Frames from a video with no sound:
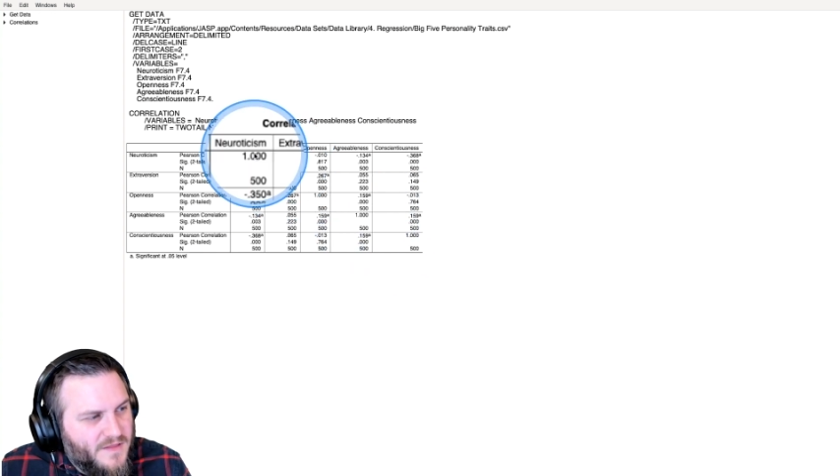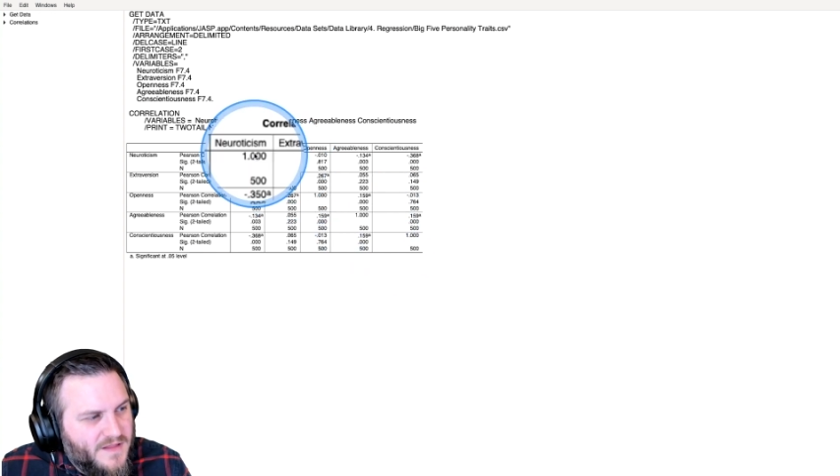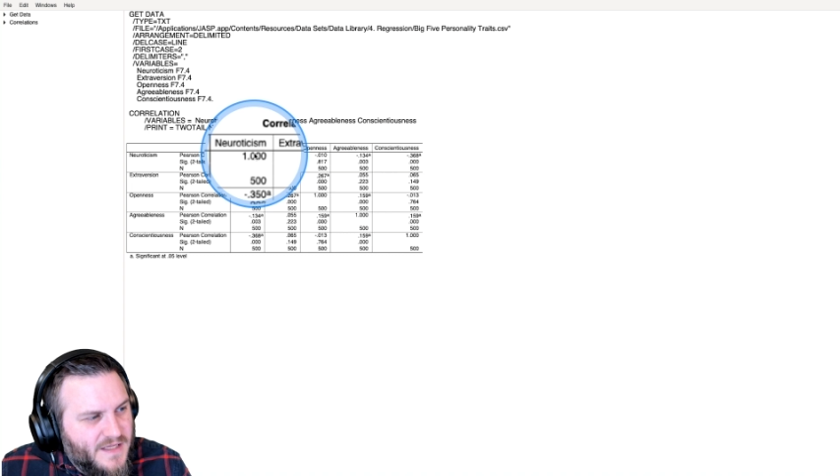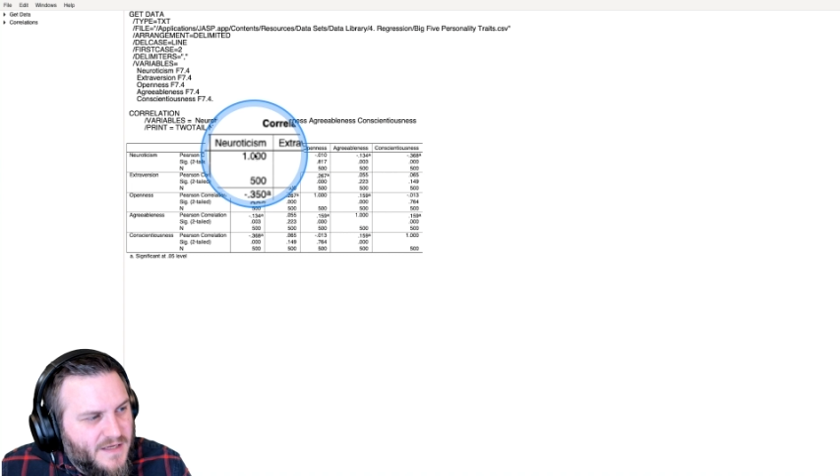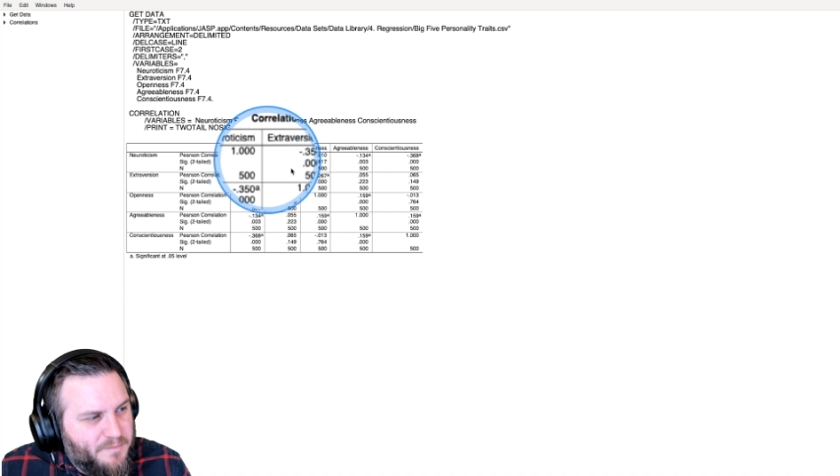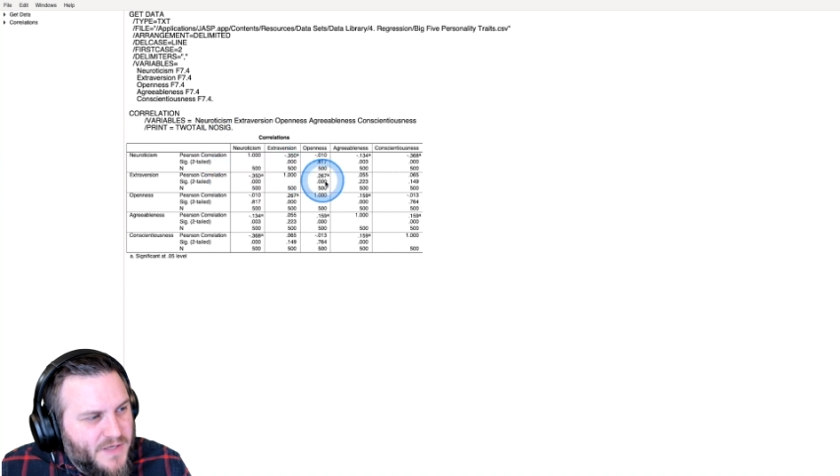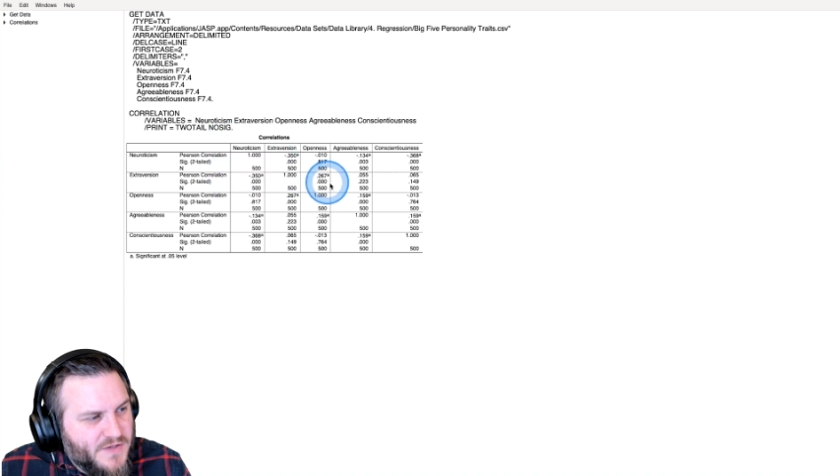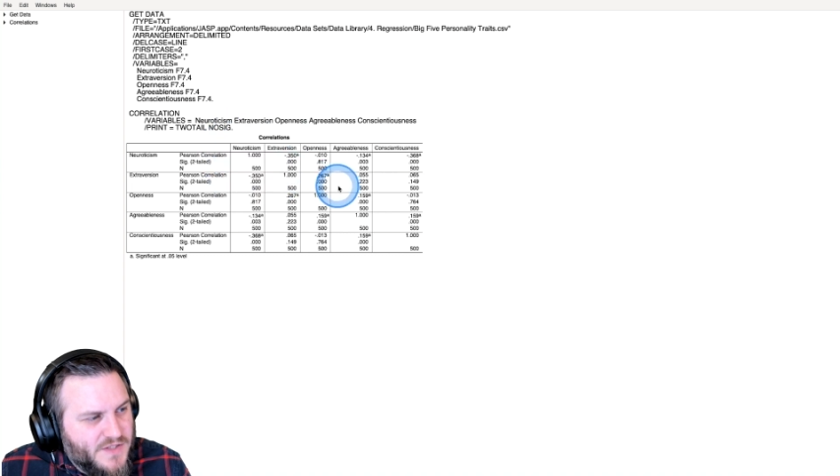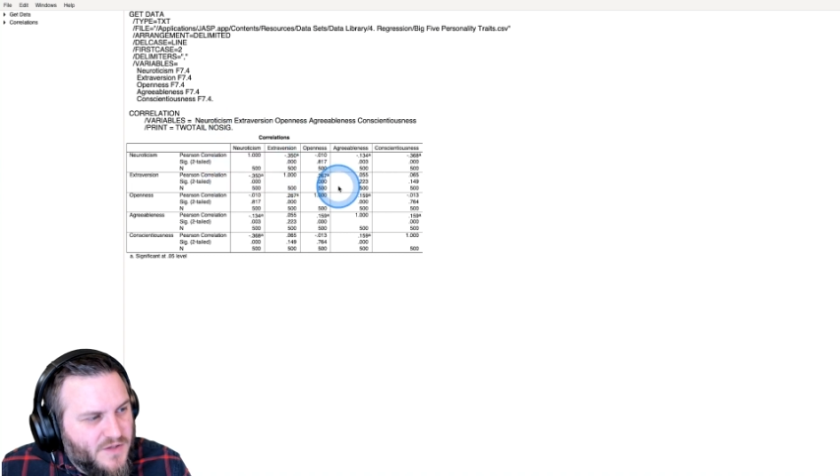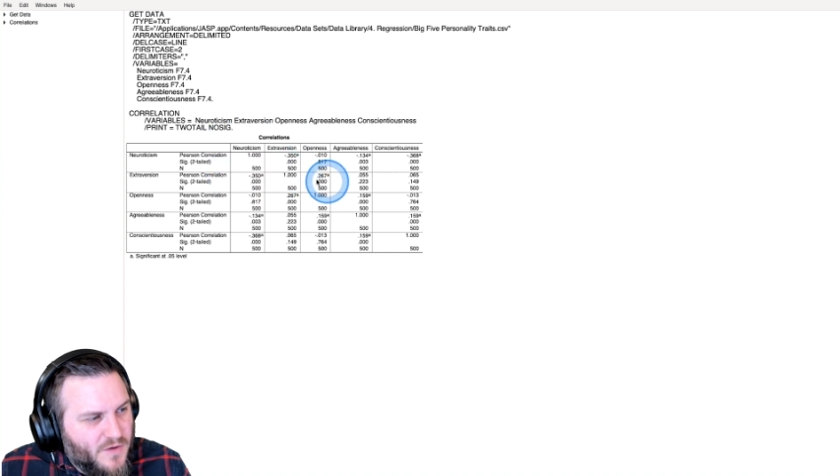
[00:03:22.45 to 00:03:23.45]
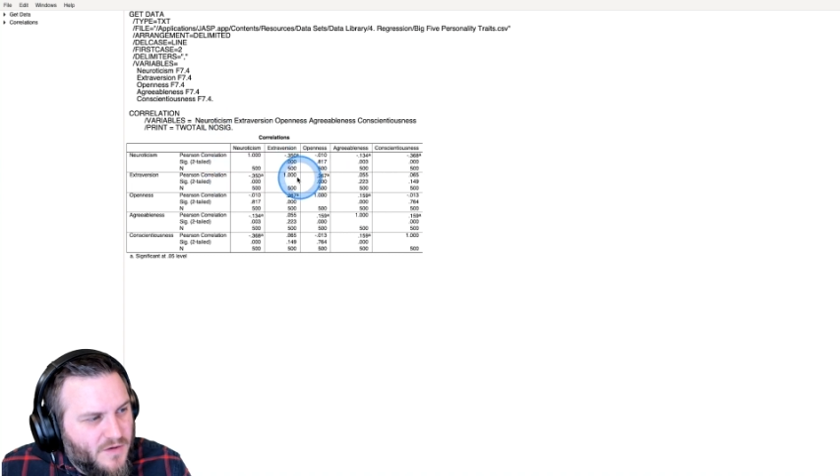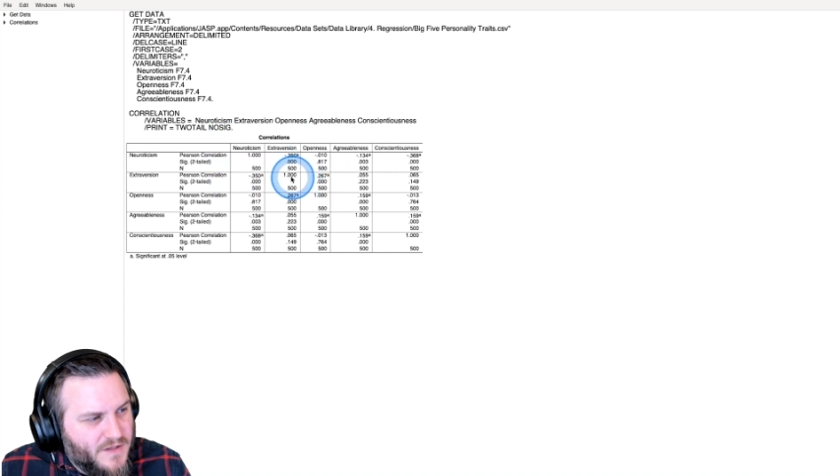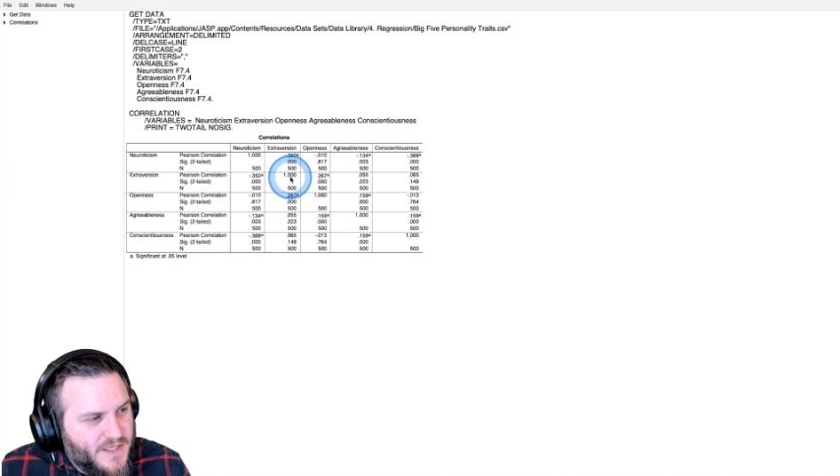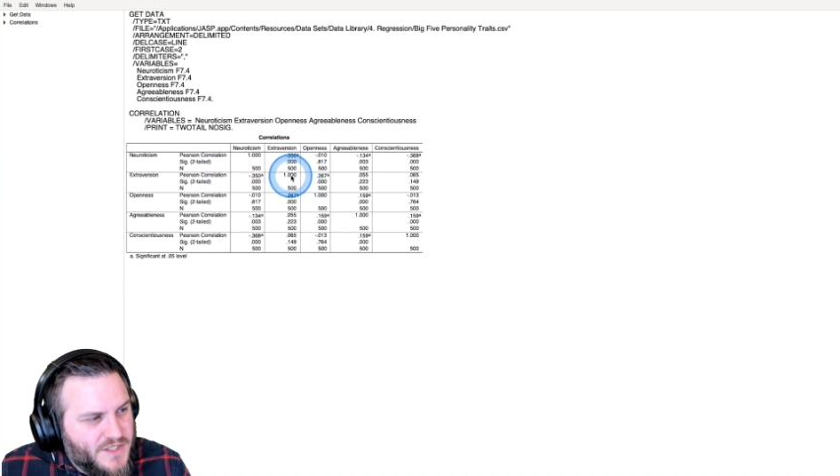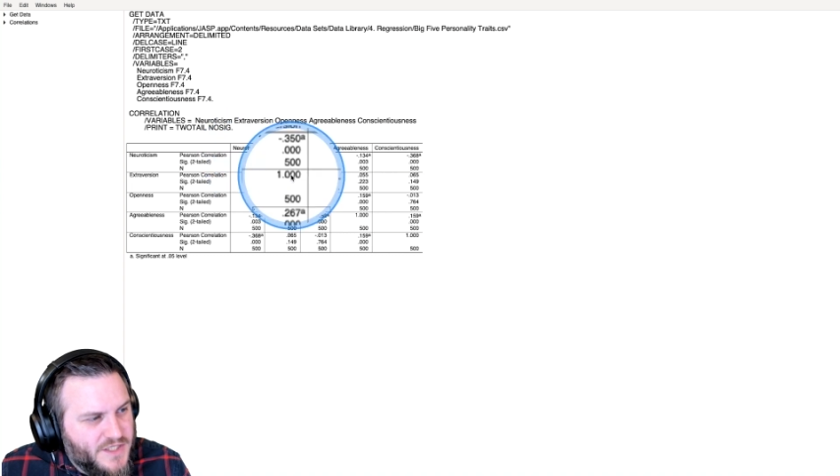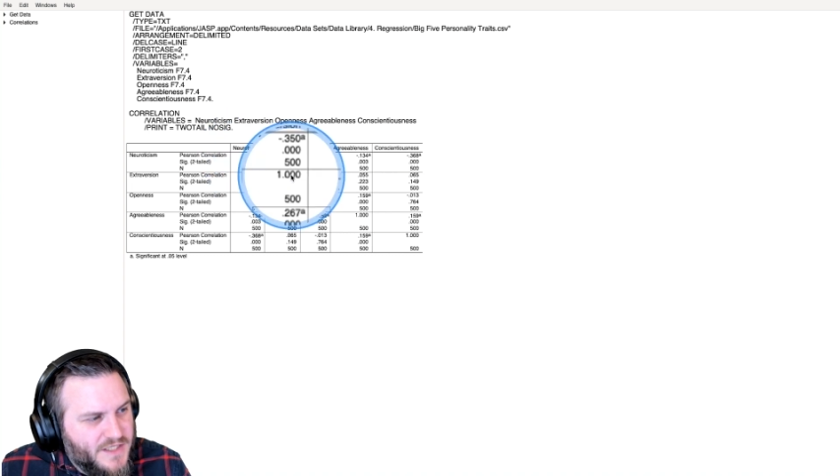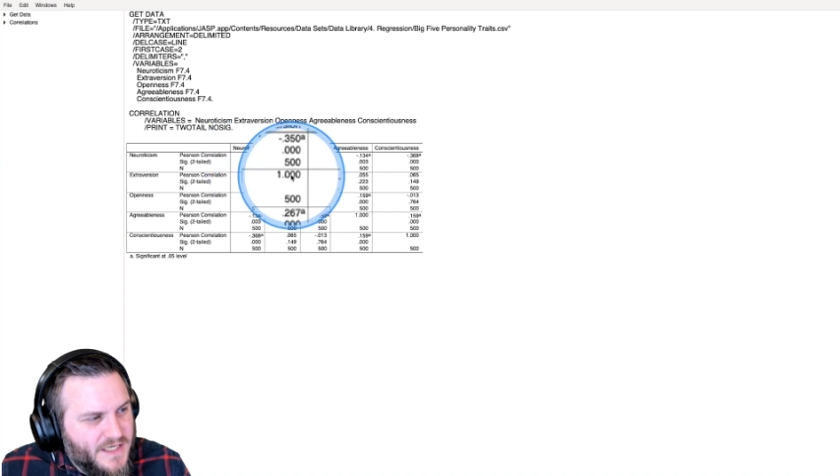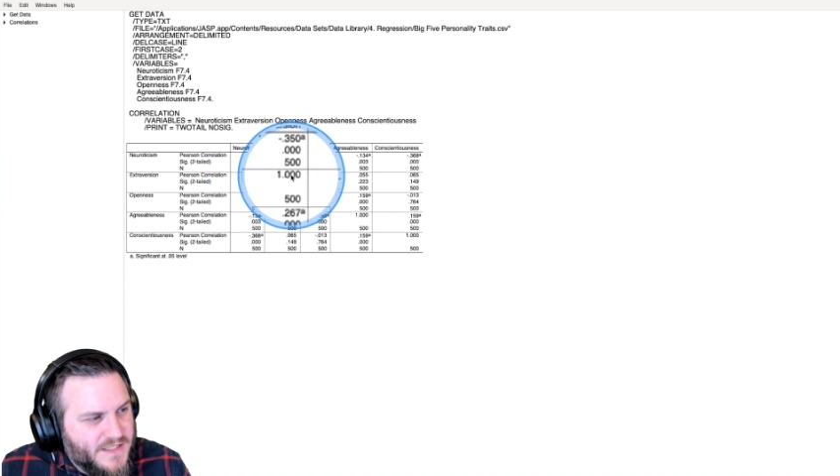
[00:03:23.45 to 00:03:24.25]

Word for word: the Pearson correlation,